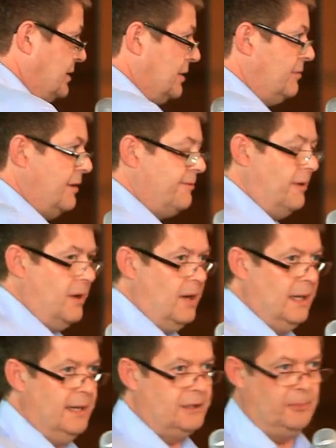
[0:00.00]
to refer
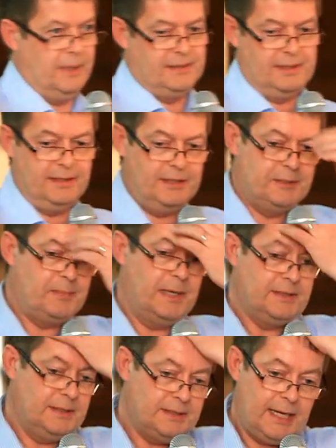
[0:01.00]
a little bit in this
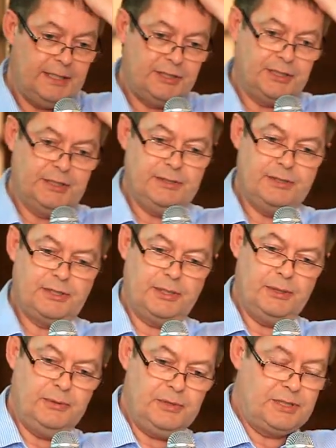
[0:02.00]
presentation
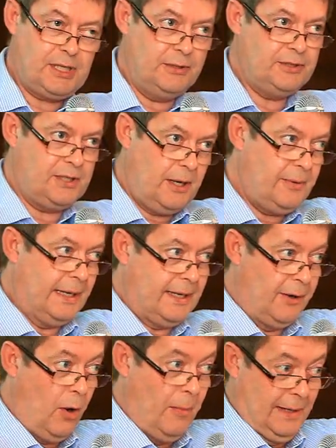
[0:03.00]
to
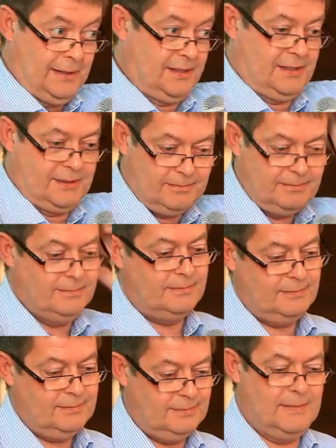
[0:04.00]
socioeconomics.
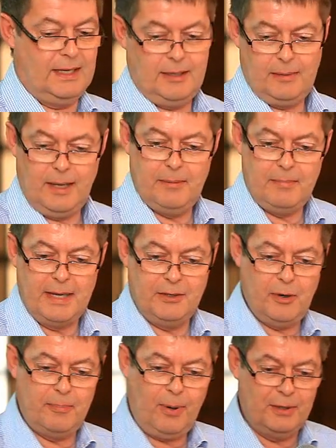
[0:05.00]
I make
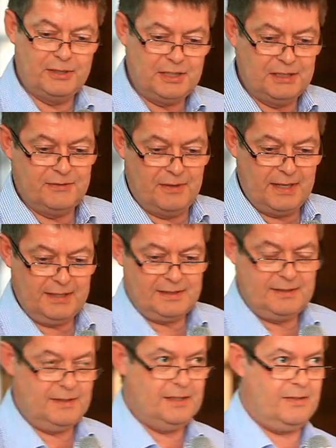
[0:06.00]
no apologies for
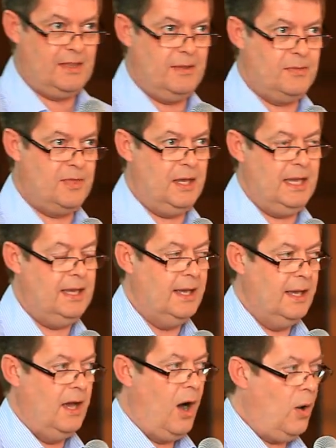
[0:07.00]
this. The
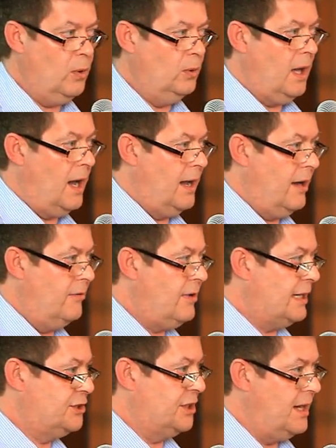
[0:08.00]
whole
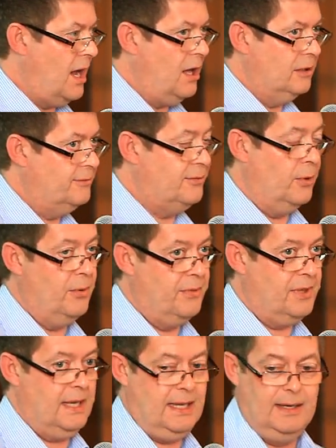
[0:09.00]
rationale for
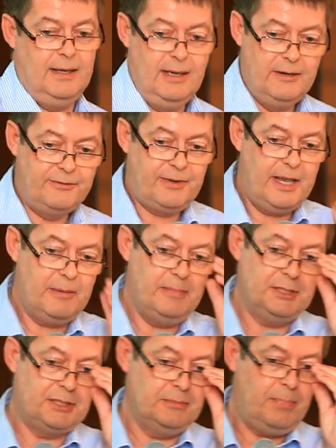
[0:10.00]
the free
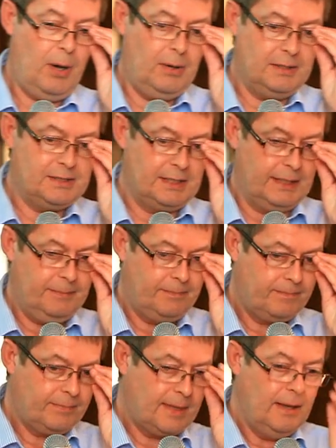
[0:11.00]
admission policy
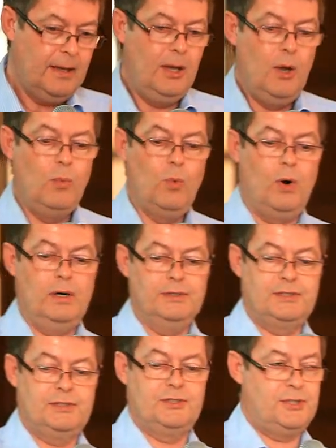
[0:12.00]

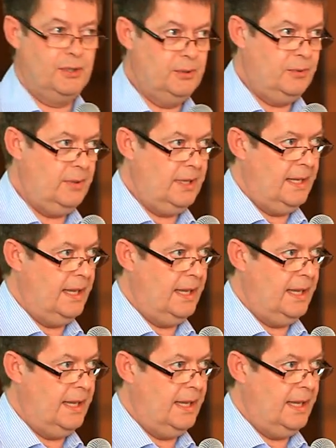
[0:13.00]
was to